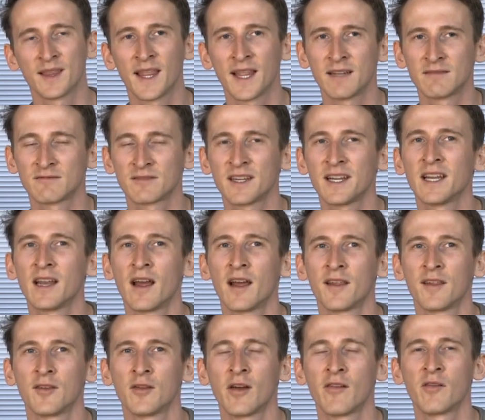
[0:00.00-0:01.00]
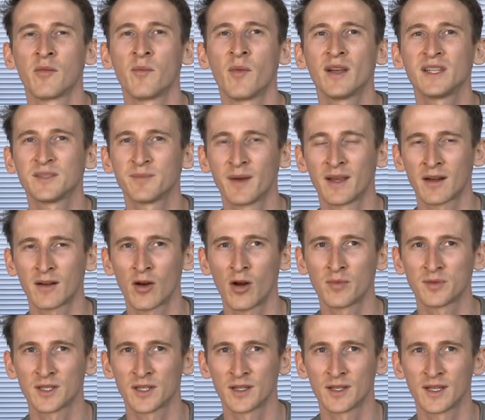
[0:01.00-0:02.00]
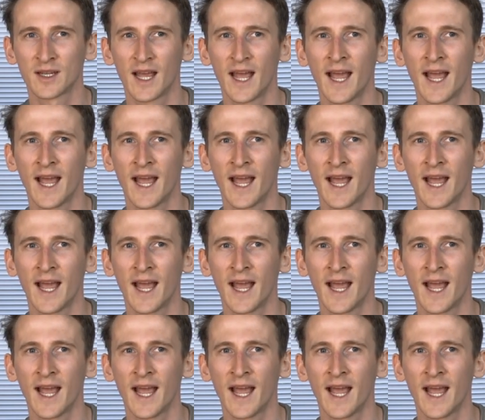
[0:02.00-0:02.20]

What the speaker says: then realize you have a much better option